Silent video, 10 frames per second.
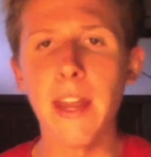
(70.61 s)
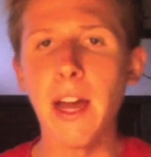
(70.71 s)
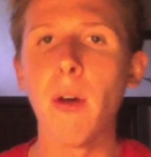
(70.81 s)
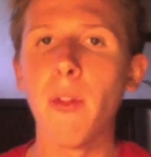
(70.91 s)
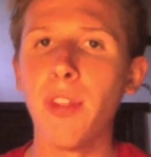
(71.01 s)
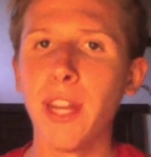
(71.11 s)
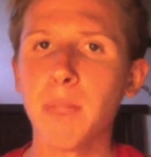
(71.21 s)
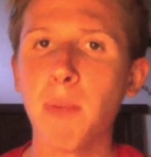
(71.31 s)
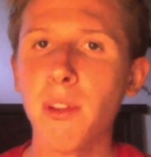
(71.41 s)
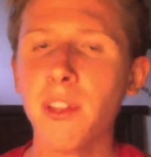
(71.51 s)
Now, the
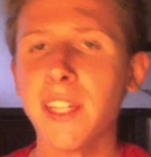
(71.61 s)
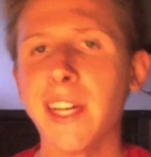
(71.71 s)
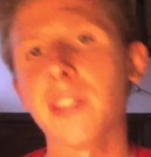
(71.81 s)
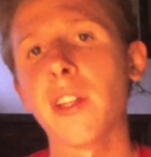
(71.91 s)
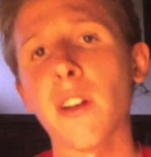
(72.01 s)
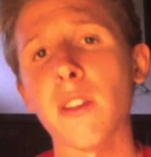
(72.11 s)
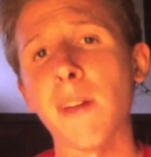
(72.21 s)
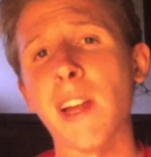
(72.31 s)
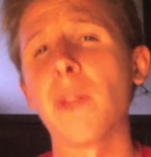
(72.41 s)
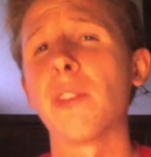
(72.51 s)
next part of the text talks
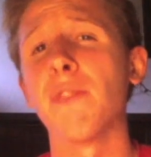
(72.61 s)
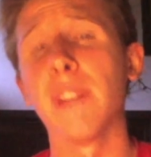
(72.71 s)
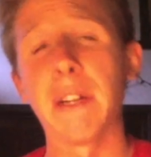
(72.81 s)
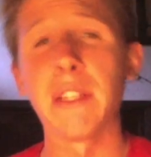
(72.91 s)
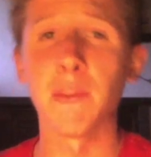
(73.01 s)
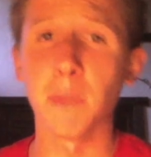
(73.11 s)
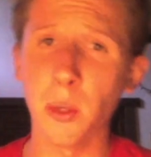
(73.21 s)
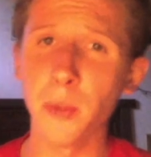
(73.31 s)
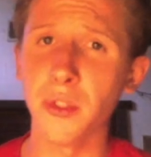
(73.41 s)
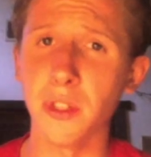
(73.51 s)
about how this varies from
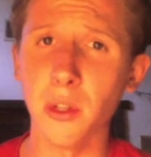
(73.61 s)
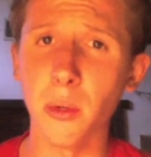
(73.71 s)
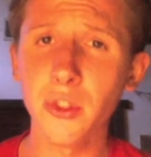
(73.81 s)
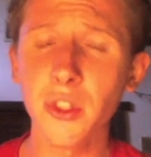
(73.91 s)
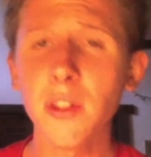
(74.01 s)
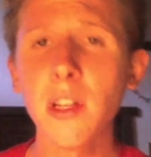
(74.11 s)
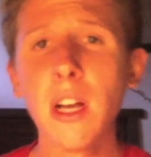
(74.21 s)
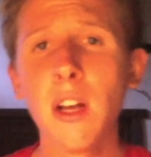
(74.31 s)
culture to culture.